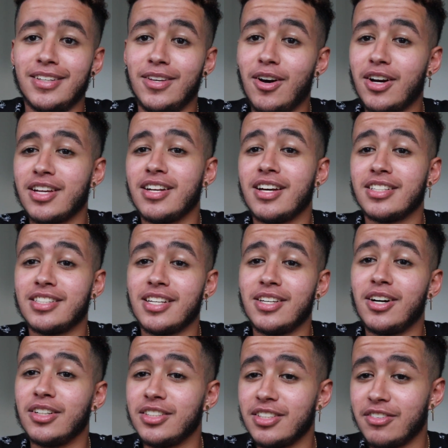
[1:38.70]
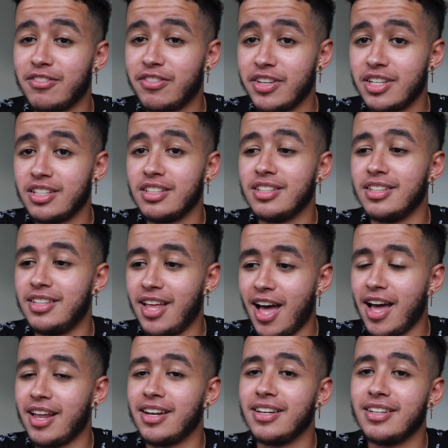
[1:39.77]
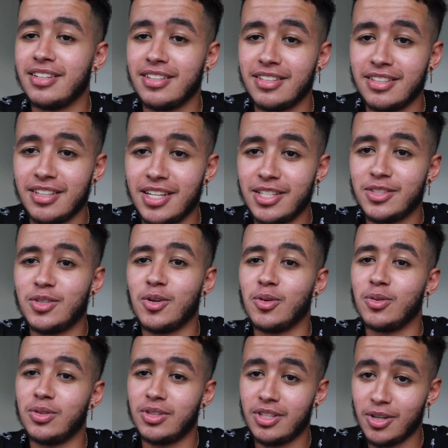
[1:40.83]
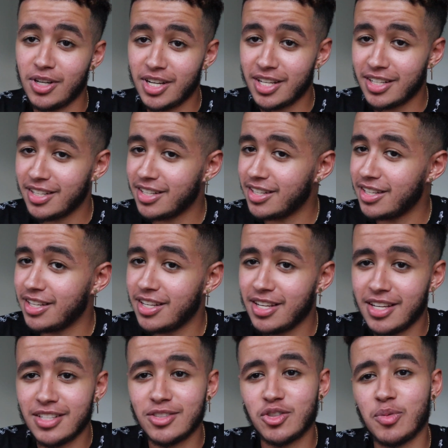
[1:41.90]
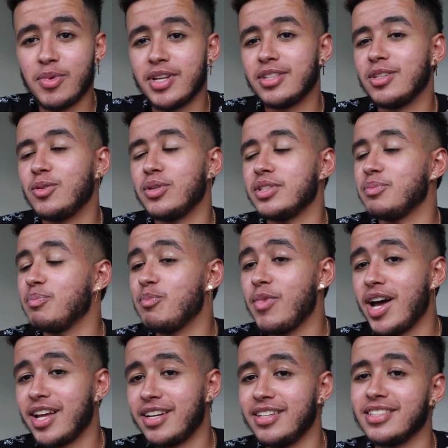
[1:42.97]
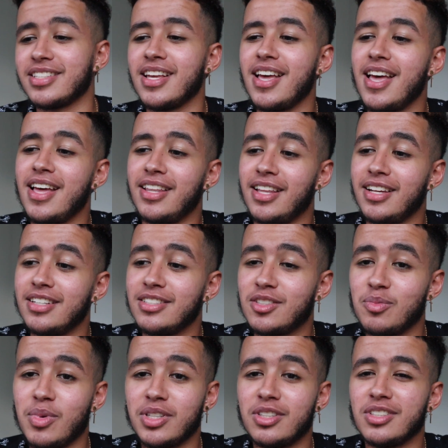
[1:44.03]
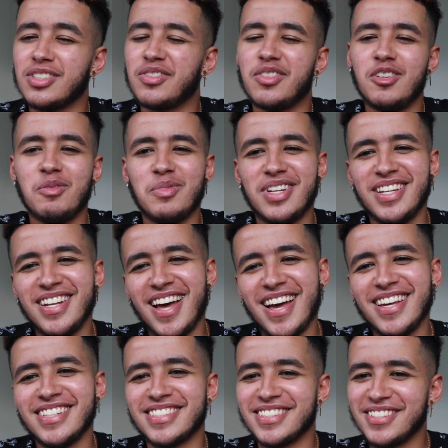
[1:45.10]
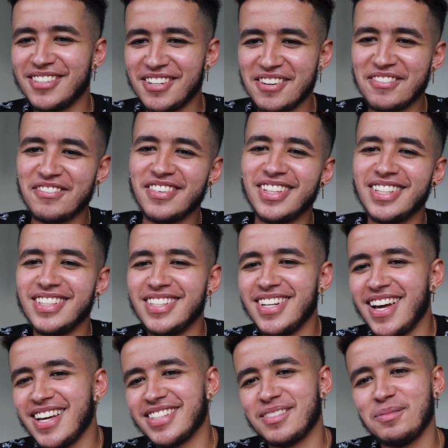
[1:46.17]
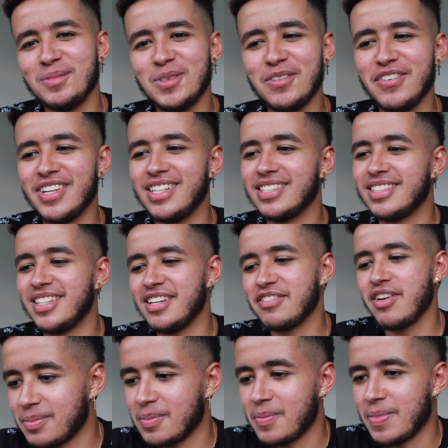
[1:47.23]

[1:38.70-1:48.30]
y'all cannot say y'all didn't feel that intro. That instrumental was madness. That instrumental is feeling me nice, you know, I'm feeling nice, moving and stuff.